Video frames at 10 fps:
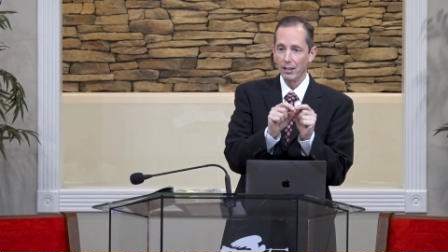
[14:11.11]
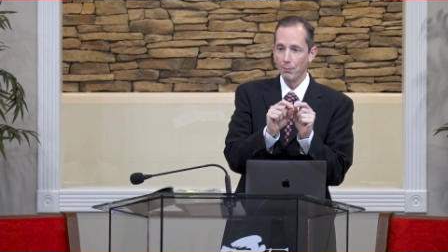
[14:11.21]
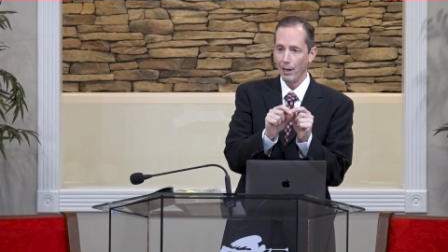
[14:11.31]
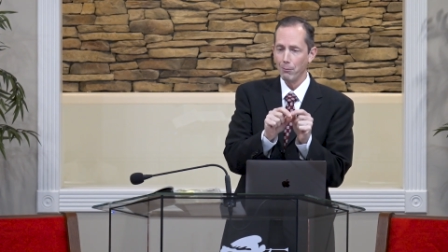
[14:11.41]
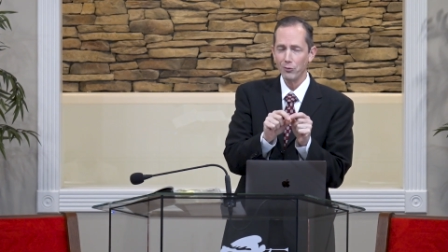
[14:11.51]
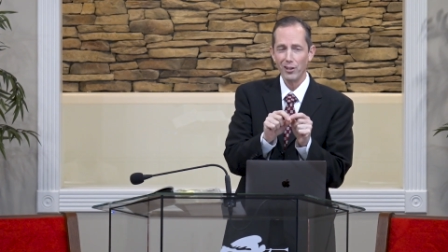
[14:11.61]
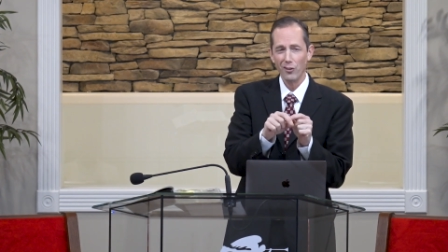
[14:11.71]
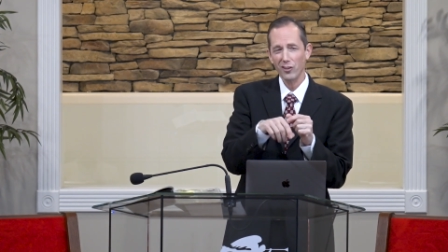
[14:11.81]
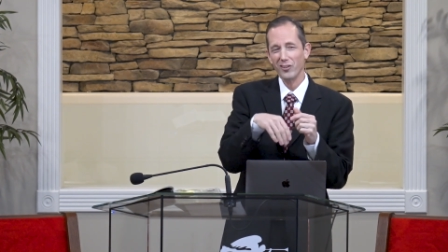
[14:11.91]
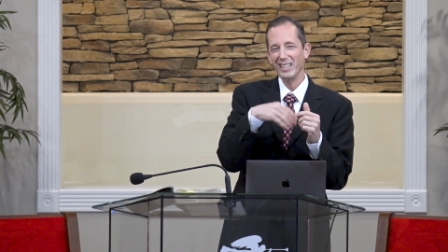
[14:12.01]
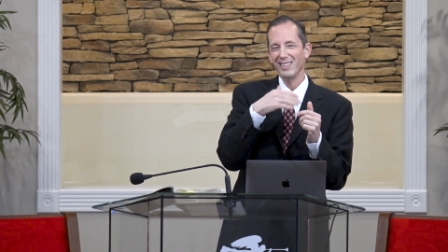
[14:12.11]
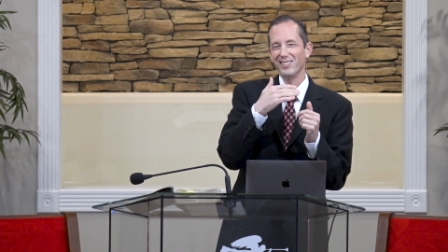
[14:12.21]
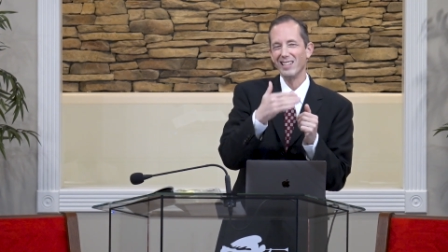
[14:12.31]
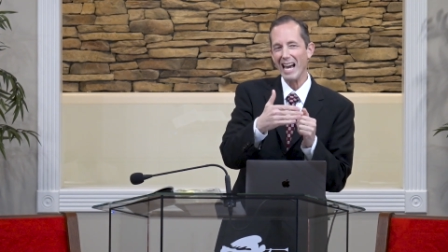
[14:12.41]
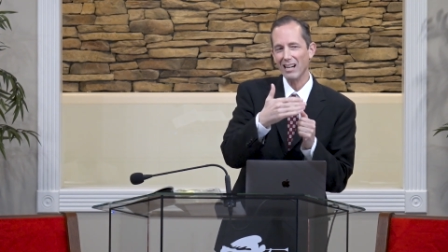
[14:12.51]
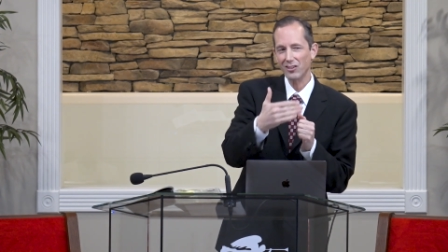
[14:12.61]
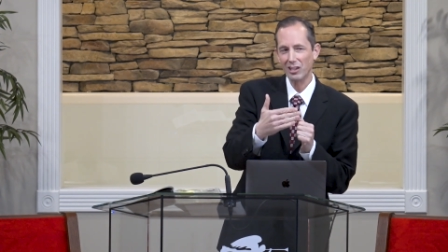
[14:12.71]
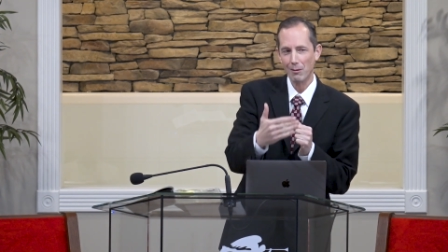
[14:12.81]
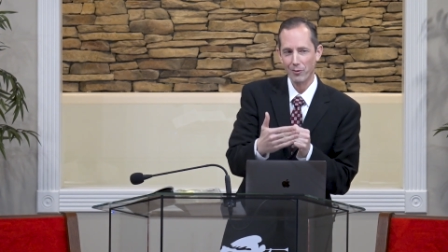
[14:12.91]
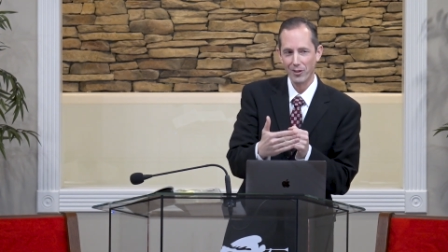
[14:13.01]
The Bible tells us the exact
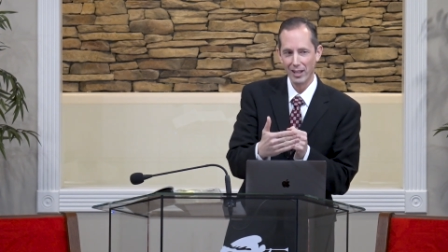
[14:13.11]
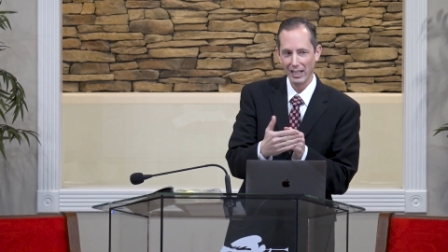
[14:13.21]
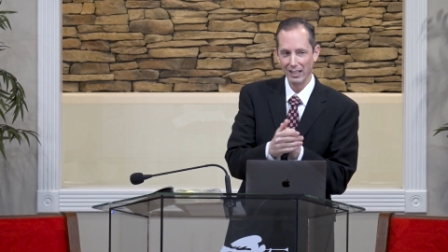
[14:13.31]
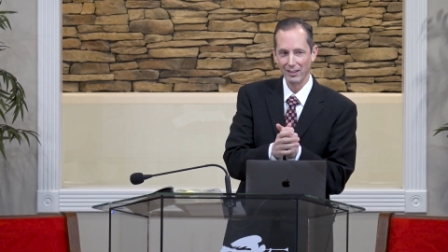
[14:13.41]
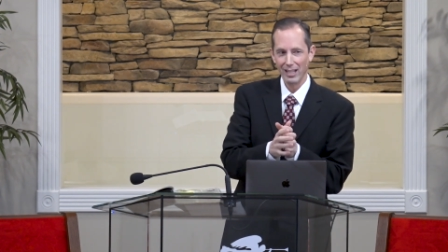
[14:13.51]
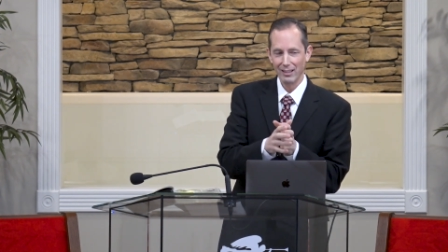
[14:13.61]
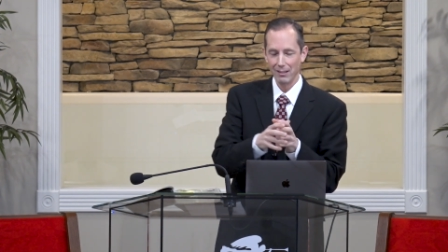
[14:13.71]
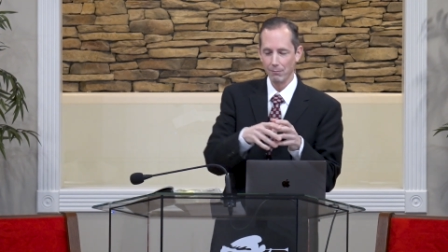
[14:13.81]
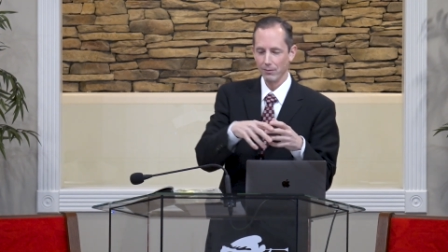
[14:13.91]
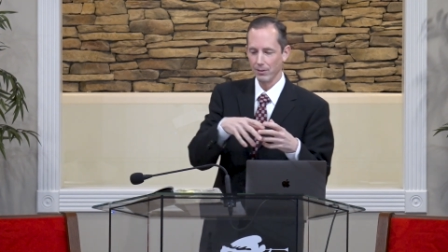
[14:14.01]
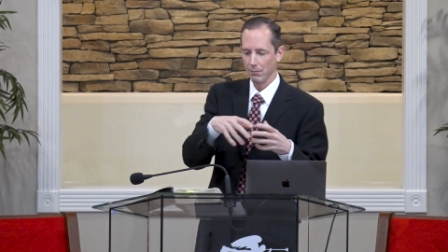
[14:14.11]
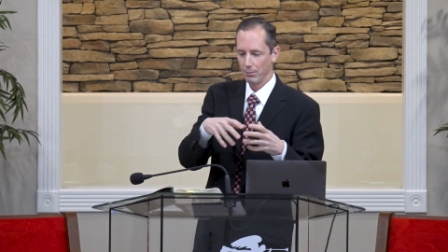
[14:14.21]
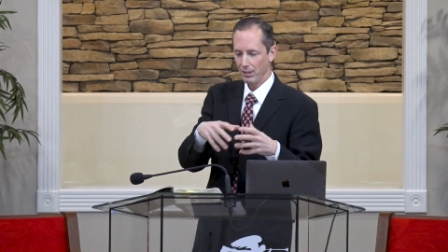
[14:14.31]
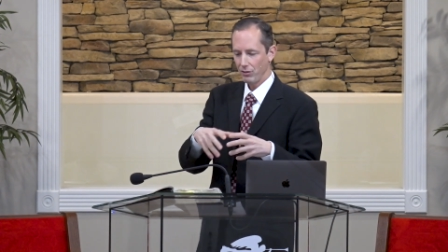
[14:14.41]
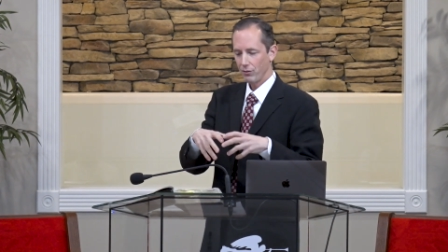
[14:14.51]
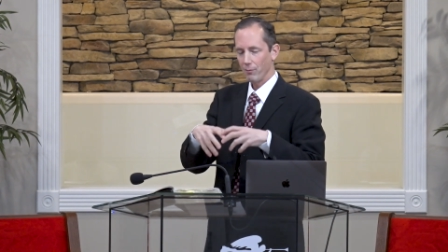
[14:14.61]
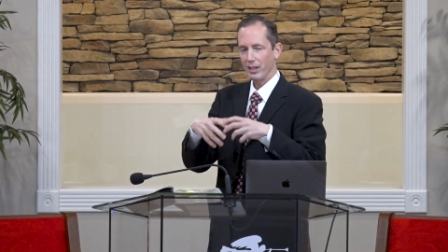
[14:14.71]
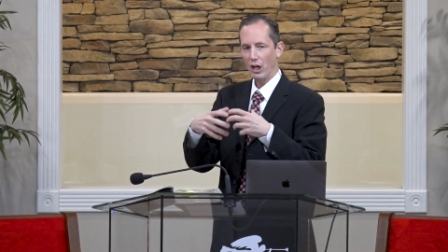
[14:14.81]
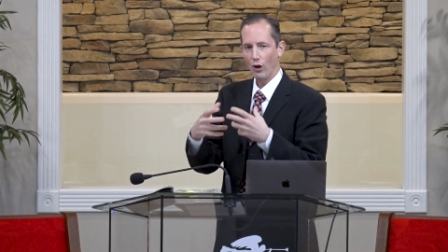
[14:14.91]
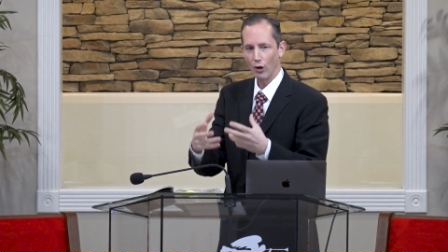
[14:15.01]
same thing, that the beast
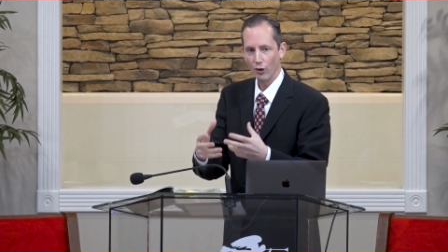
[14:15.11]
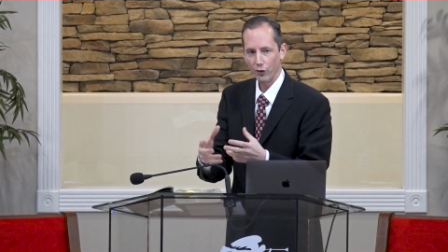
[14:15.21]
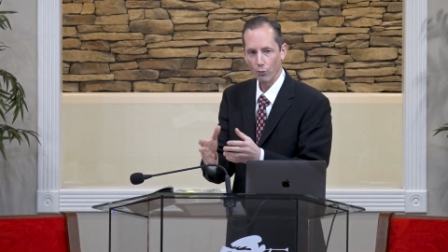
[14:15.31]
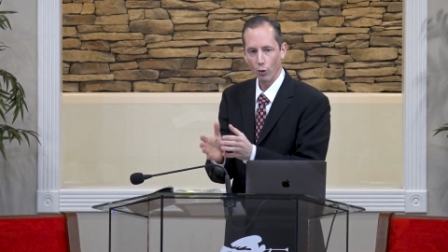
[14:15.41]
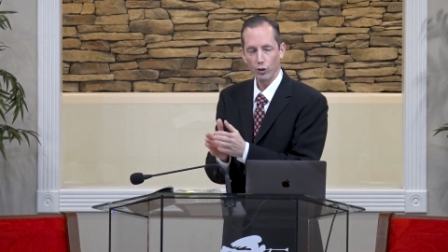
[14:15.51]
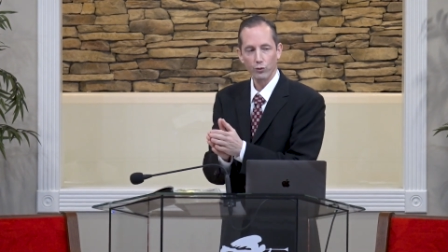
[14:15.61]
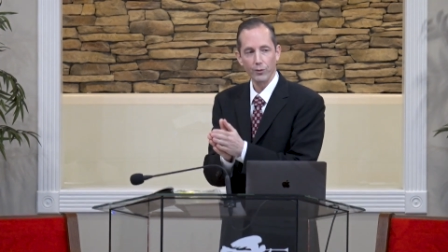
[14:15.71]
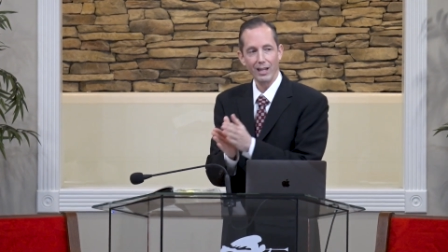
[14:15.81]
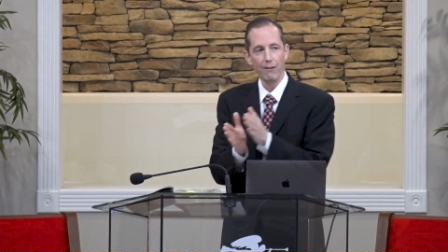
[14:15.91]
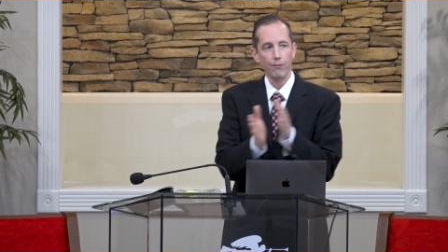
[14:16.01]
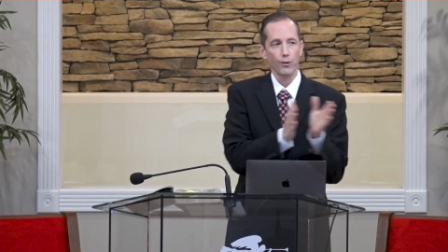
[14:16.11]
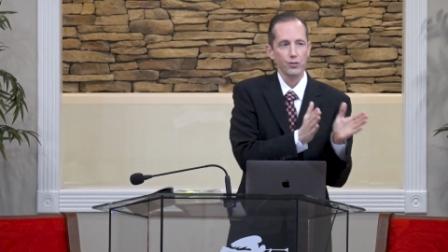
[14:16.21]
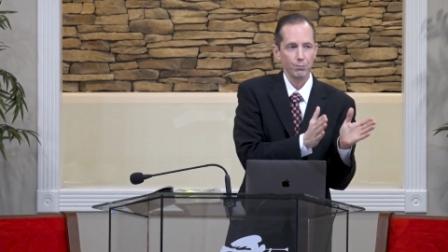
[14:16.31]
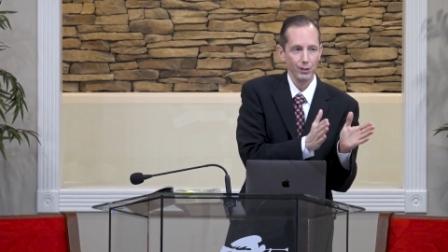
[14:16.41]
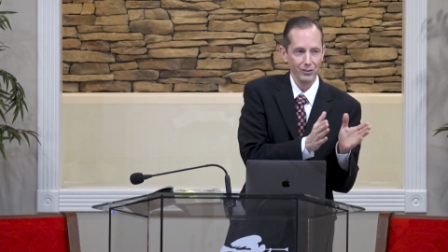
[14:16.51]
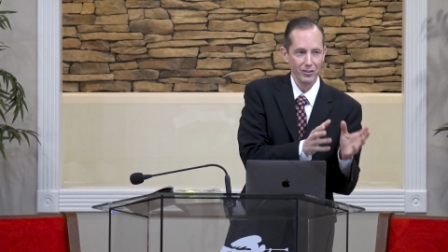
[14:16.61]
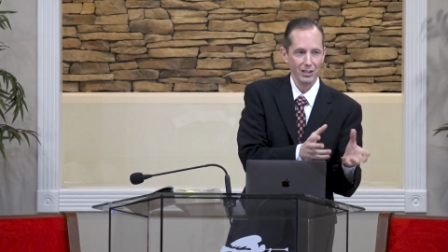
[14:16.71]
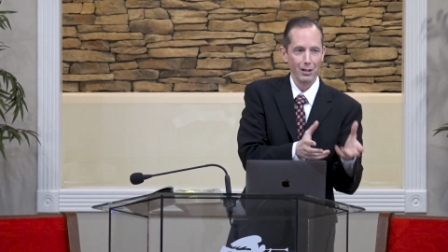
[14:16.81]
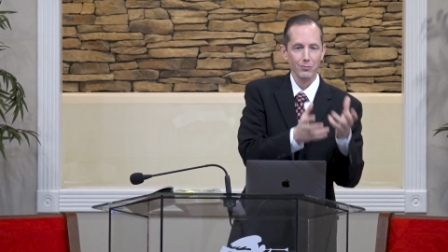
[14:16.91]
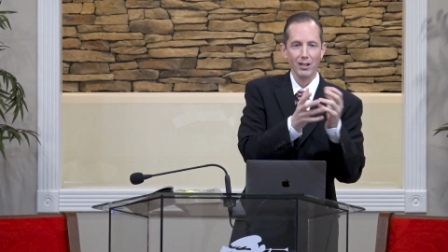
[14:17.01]
from the earth works with that first beast
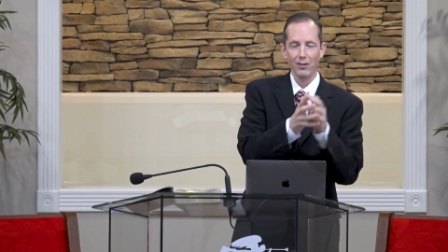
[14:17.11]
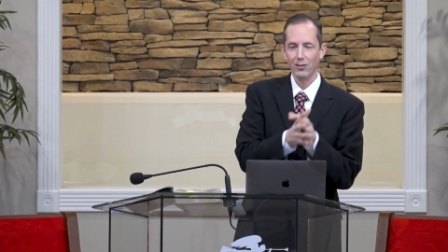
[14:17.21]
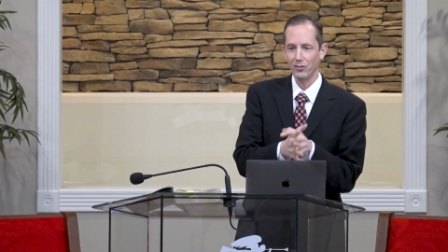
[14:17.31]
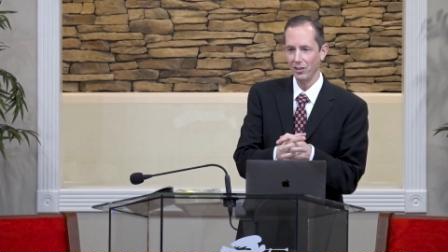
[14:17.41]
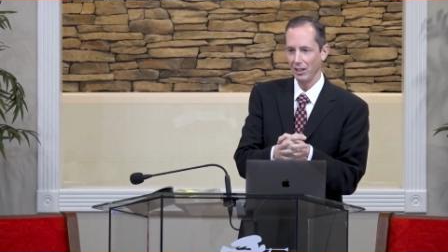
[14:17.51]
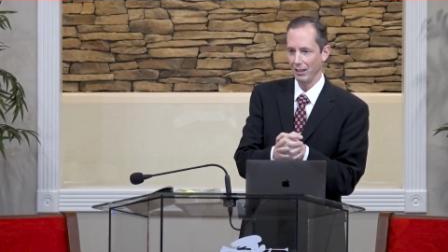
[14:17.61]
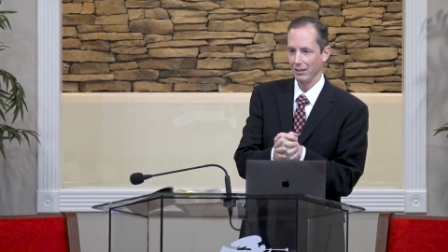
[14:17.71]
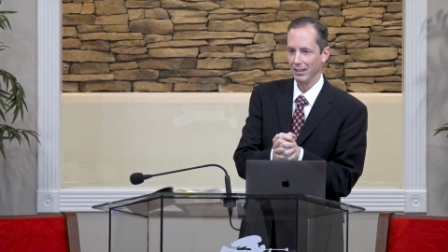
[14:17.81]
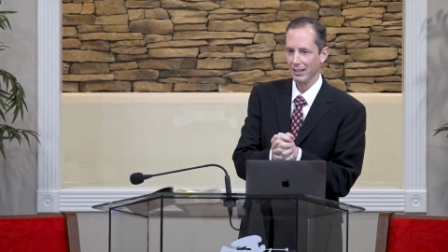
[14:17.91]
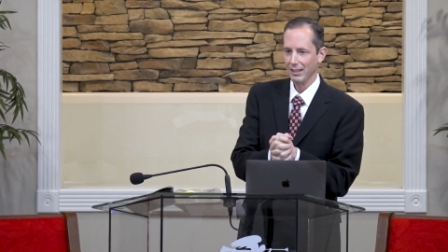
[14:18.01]
that comes out of the sea.